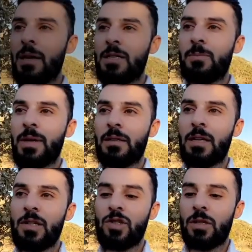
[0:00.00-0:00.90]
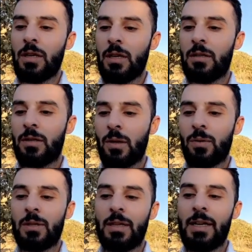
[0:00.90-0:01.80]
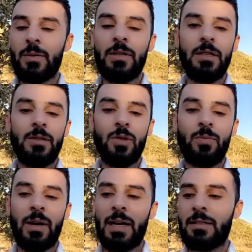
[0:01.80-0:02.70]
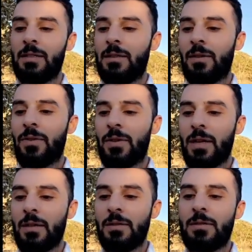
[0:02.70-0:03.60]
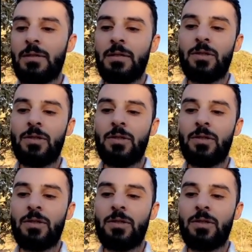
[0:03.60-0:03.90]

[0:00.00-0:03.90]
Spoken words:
expectation include learning new practical things,